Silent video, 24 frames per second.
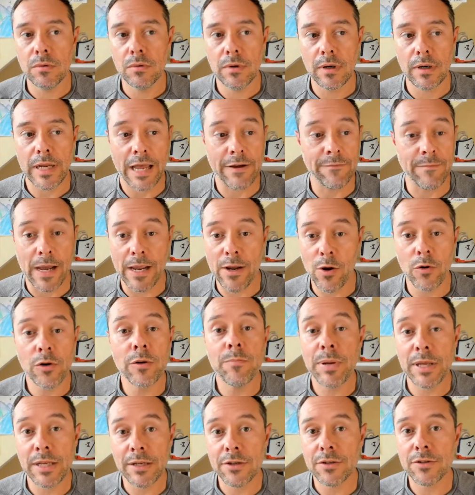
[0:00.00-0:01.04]
have my own
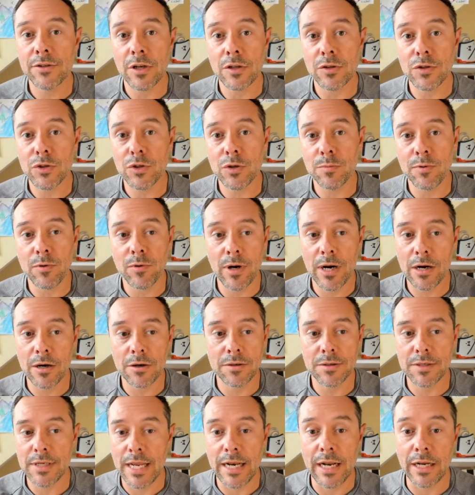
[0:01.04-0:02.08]
opinions on super
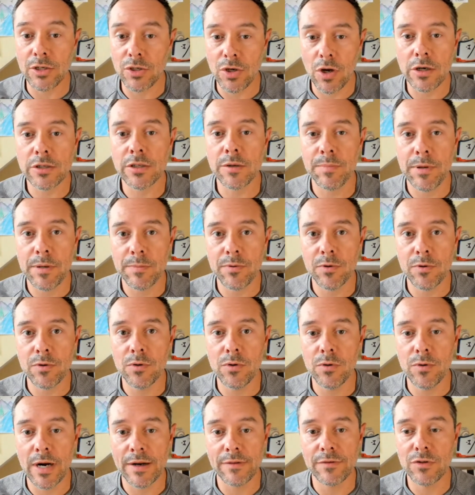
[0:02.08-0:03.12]
rares, and I talk to people
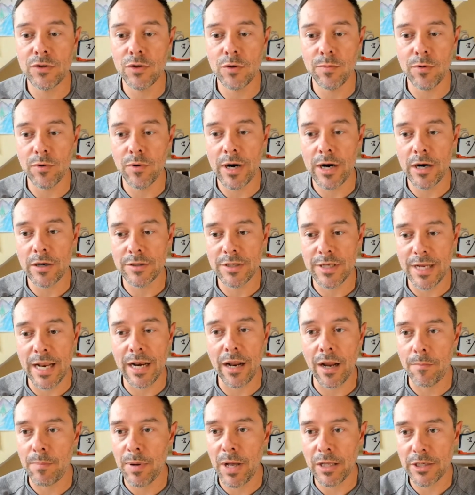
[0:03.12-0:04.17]
who have super rares. And
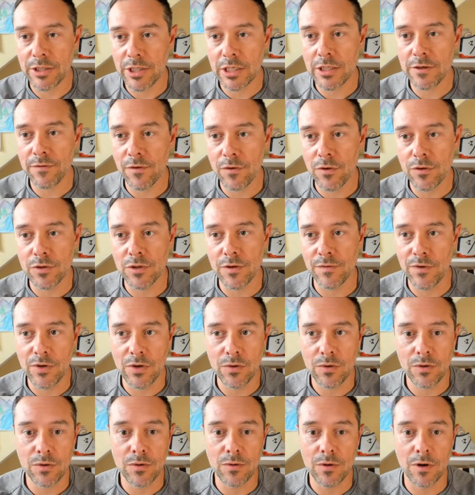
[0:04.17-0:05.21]
I apologize for those of
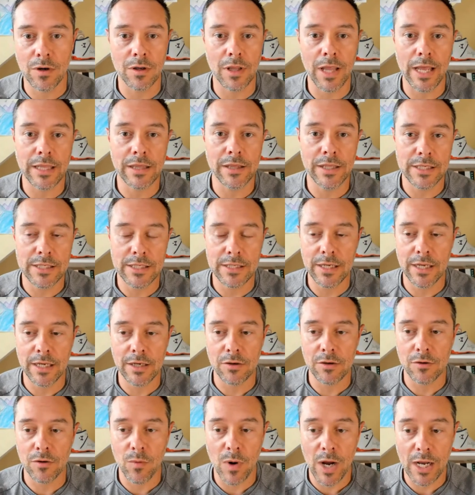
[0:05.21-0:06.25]
you who are like listening
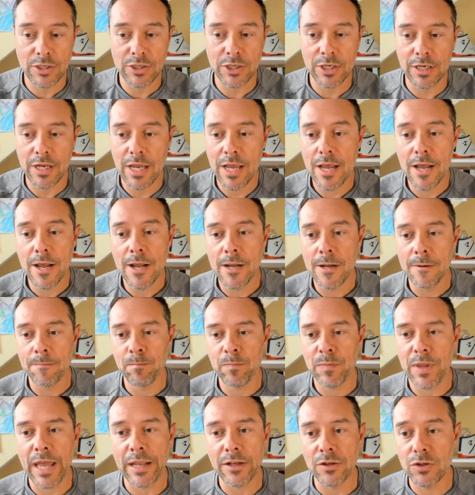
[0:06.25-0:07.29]
or watching
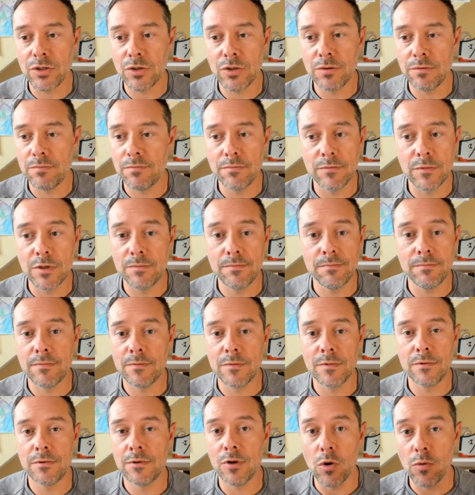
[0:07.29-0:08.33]
and
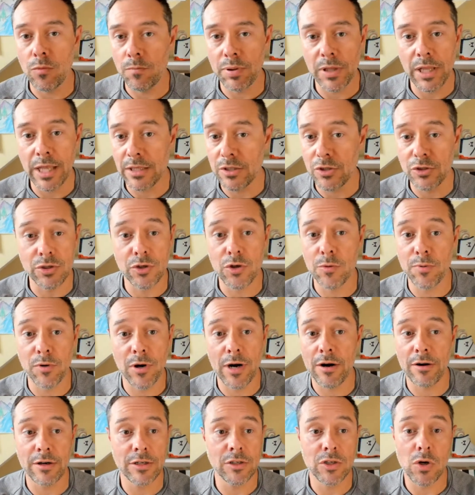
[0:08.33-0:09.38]
don't play super
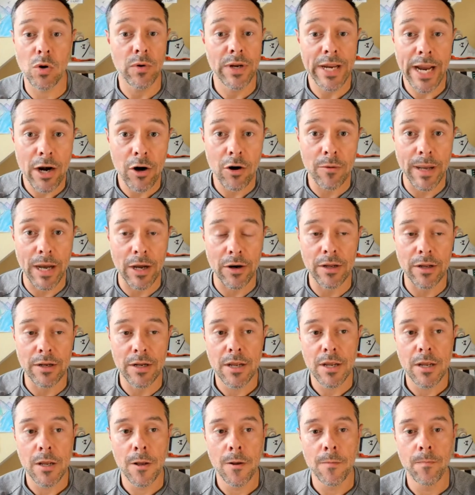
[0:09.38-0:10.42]
rare and don't care about it.
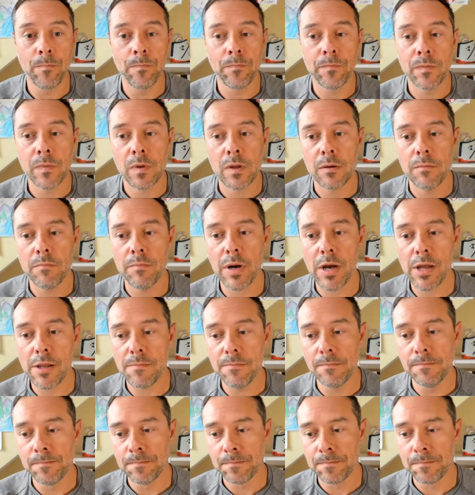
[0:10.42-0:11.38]
But